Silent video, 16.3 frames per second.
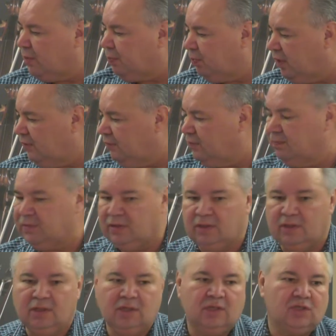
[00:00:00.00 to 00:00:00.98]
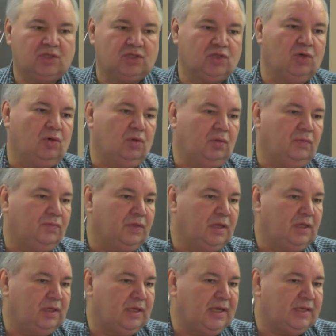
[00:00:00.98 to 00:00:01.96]
right from their soul,
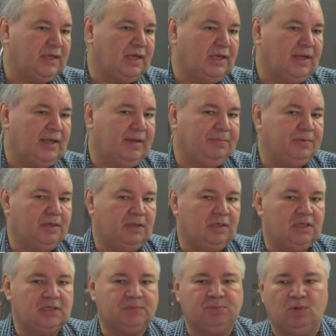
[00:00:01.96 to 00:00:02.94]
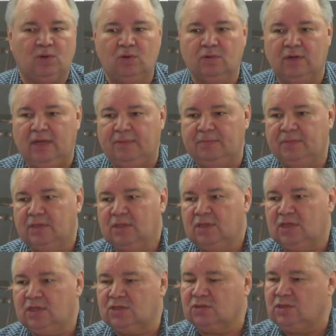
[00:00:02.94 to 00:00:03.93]
and that can't happen. And this program
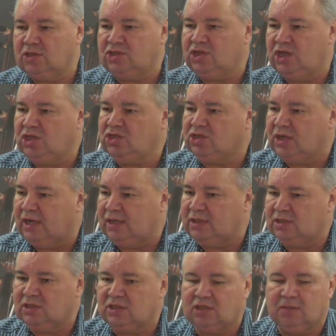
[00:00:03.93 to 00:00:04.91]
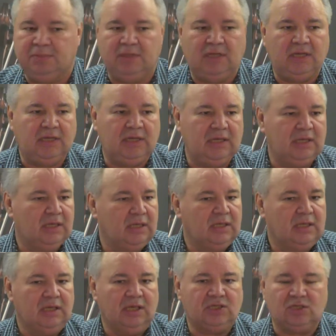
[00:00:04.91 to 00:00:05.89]
is going to change that. It's just the beginning.
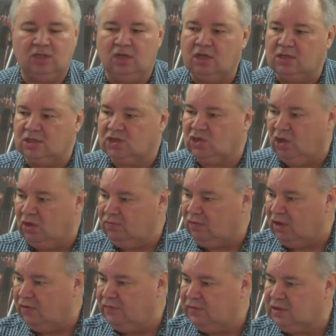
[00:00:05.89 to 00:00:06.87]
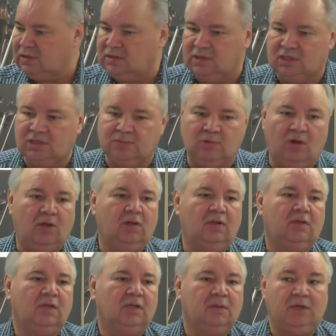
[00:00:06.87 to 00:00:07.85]
It's not going to solve all of it because it's
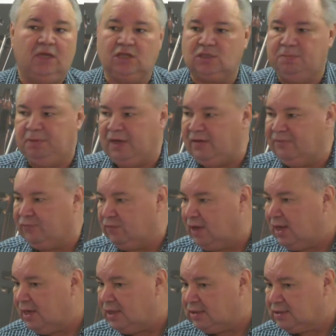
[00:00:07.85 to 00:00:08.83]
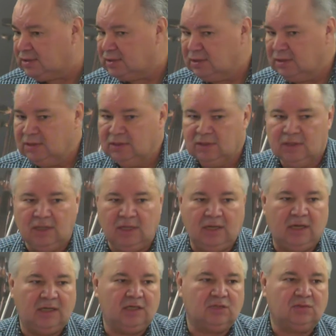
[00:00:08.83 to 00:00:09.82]
small. It's big for us.
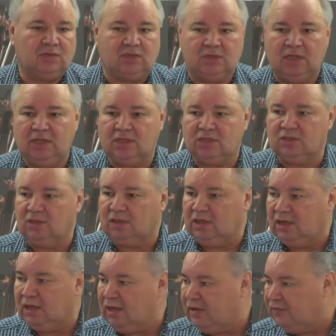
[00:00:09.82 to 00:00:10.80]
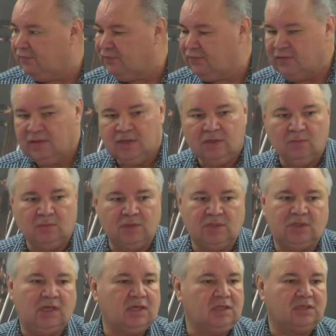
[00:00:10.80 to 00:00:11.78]
Others would say it's not enough. We're
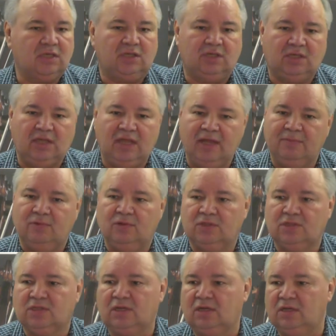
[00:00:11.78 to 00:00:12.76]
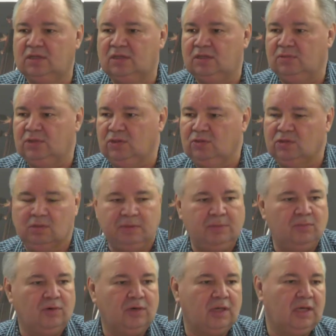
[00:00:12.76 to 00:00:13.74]
saying it's a damn good start, and we know there'll be
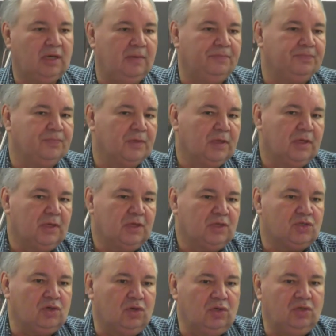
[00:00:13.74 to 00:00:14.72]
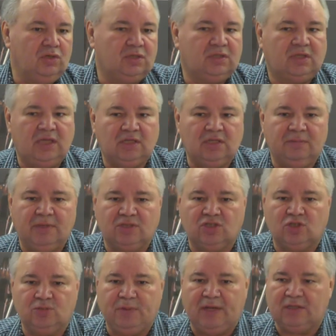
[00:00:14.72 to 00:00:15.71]
more to come. So you take the
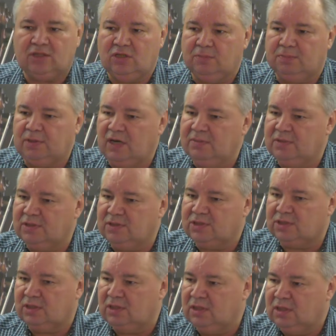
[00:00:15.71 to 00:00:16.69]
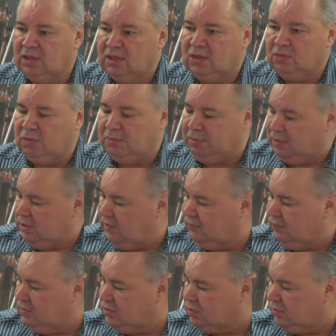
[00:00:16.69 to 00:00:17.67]
message back to your Prime Minister. We believe
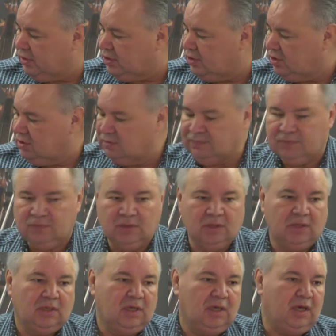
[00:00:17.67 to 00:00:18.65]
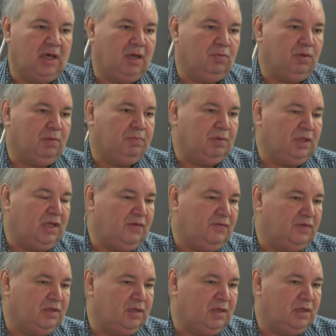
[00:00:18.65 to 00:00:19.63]
in his direction. We believe
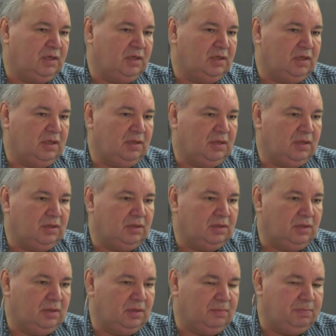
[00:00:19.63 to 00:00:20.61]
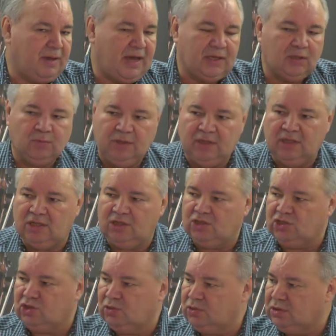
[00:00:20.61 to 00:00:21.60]
in the pathway that he's
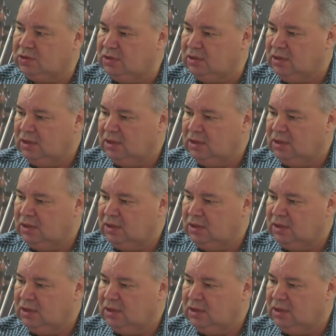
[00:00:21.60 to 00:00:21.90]
chosen.